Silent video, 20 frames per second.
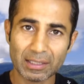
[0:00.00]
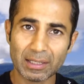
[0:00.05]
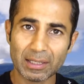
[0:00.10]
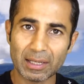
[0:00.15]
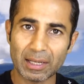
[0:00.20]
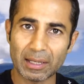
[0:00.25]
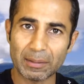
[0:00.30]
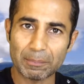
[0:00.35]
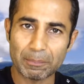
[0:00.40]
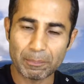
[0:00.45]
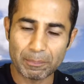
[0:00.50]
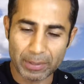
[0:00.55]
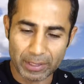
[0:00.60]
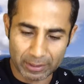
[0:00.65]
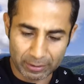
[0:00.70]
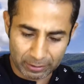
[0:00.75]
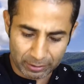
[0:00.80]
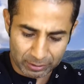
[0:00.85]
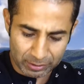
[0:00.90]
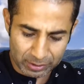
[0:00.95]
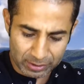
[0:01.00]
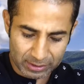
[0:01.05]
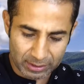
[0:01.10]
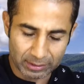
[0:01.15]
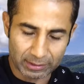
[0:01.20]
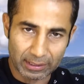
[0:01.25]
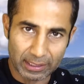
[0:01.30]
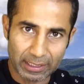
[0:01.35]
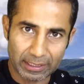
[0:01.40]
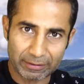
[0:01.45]
And because the
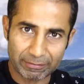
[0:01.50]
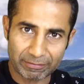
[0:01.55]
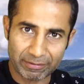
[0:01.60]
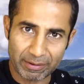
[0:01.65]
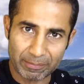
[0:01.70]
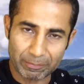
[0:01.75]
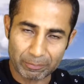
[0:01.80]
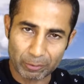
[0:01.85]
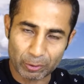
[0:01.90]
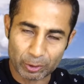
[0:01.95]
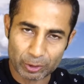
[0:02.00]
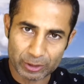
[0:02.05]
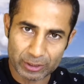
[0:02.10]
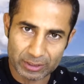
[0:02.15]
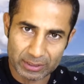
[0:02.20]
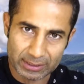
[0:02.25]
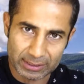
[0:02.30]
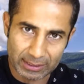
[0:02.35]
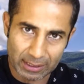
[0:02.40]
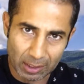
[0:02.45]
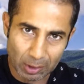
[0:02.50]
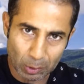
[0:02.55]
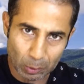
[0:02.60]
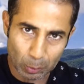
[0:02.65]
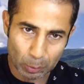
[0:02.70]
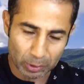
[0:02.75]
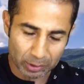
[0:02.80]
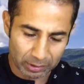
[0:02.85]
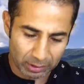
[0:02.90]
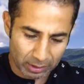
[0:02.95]
diaphragm pushes
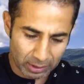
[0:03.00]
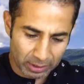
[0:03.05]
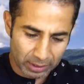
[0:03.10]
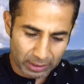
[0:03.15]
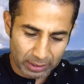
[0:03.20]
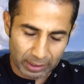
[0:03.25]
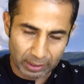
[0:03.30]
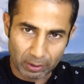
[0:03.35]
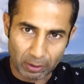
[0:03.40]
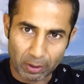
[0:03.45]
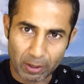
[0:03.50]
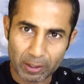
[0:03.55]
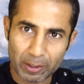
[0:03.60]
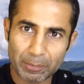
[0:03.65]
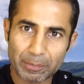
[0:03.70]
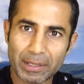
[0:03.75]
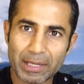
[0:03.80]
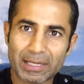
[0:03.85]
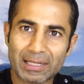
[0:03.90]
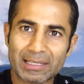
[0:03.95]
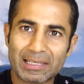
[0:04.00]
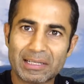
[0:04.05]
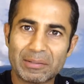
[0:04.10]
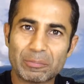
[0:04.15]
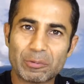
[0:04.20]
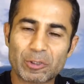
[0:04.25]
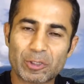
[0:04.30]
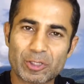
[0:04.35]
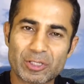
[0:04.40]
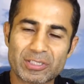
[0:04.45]
downward, it automatically
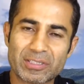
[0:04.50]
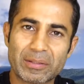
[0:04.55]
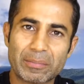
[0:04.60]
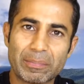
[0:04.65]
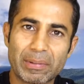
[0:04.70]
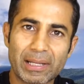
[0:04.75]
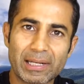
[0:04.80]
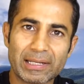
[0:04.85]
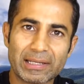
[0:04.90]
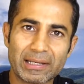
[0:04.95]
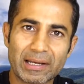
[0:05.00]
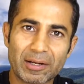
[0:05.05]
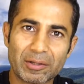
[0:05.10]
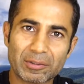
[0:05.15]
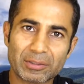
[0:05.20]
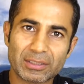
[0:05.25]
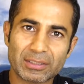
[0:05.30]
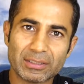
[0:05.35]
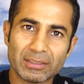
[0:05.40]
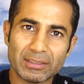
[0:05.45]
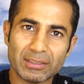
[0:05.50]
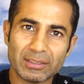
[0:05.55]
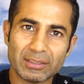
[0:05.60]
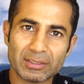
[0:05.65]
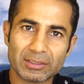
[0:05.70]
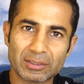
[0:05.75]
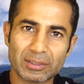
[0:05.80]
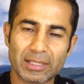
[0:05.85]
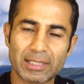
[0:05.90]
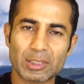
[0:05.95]
pushes the belly out.
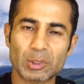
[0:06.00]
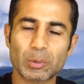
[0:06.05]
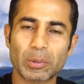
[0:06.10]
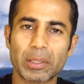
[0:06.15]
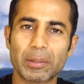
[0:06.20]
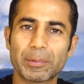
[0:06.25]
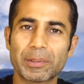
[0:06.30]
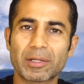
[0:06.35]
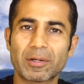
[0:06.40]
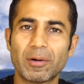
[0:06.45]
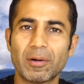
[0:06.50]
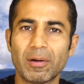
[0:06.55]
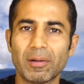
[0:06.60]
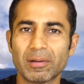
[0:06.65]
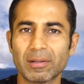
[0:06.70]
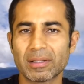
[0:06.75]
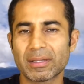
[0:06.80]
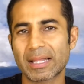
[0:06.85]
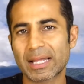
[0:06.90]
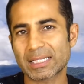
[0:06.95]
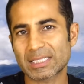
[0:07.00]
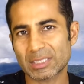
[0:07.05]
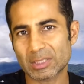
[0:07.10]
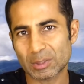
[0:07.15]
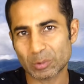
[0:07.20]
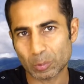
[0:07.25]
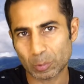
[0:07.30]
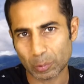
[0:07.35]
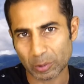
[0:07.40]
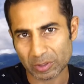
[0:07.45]
So that's
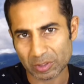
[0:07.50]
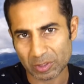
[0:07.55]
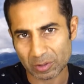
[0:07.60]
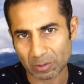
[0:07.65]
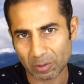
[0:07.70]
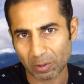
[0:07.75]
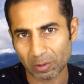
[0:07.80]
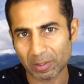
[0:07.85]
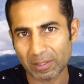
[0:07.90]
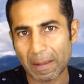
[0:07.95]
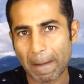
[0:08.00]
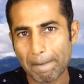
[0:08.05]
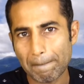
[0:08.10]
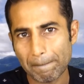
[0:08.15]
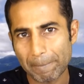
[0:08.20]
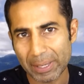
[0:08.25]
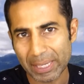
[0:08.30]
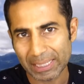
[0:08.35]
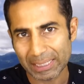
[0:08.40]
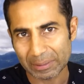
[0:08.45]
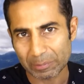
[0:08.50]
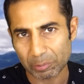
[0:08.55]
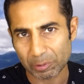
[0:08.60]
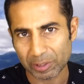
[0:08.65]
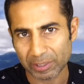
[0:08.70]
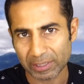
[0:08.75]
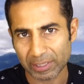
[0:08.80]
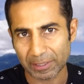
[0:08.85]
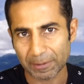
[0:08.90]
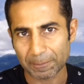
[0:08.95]
what's called belly
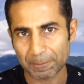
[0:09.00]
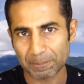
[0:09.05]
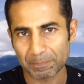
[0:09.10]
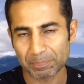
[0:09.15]
breathing.